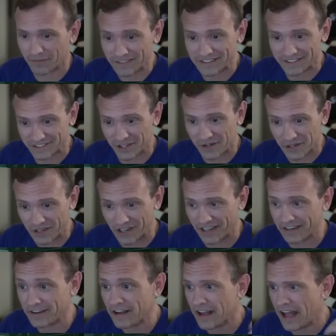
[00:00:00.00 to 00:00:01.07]
This is so good.
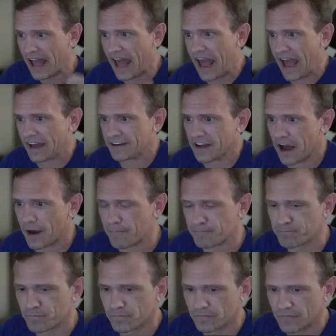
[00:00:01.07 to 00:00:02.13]
And
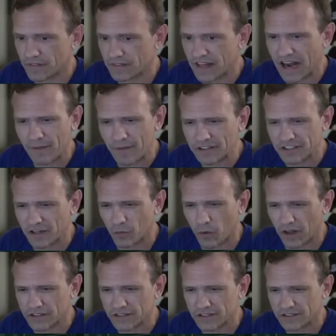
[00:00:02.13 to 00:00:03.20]
then I mentioned it
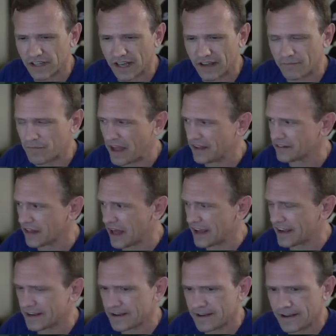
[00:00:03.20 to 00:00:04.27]
once in
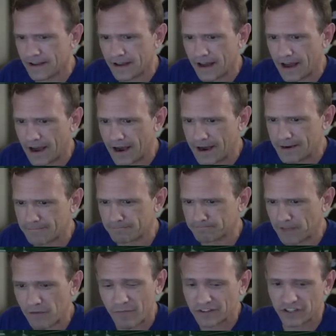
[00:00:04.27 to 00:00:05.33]
like I
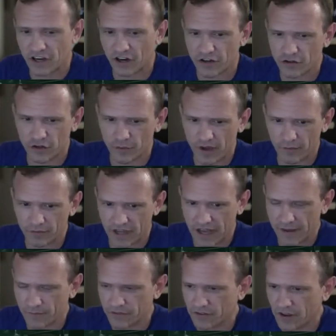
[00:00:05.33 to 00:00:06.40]
mentioned it on YouTube a couple
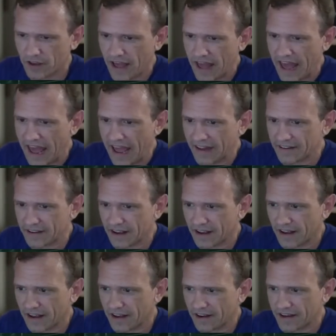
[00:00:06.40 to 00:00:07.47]
times. And
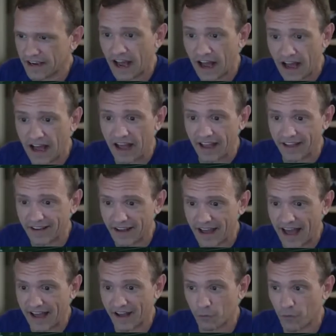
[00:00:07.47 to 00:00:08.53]
Kai
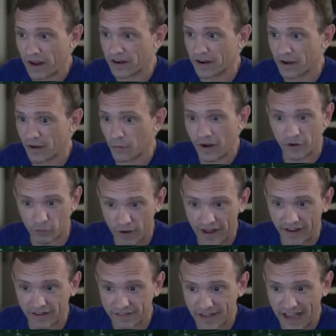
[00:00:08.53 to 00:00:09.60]
went and read
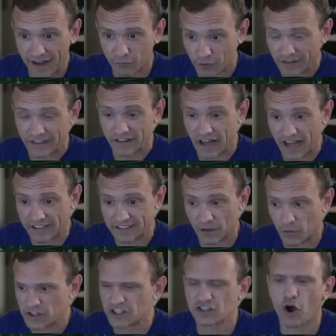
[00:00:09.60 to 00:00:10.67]
it and really likes it,
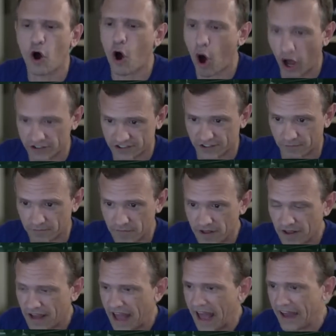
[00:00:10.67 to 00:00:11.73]
which is awesome.
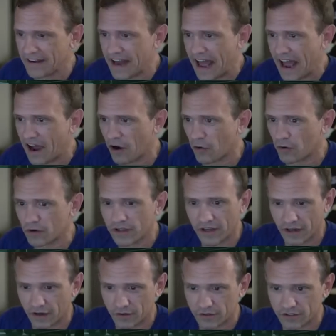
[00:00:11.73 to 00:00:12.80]
That's cool. And now you
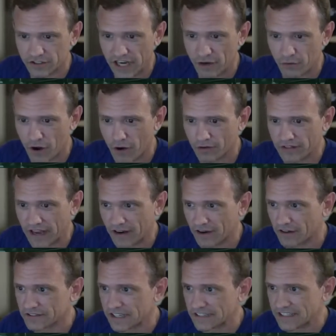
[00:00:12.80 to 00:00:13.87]
know Jay Rogue there
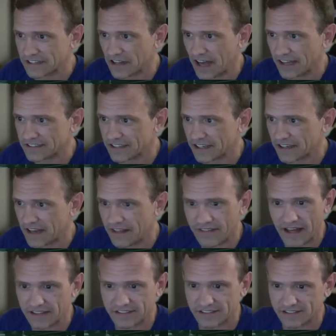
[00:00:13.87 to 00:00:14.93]
says he likes it, and
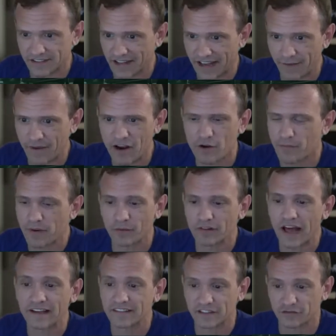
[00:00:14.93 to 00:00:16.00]
that's like I'm hearing people like
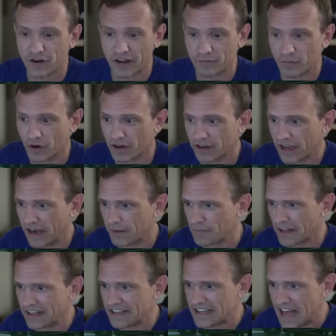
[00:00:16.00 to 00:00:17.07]
this freaking book, and I'm like,
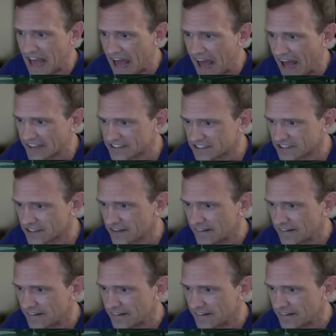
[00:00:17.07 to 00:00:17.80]
yes.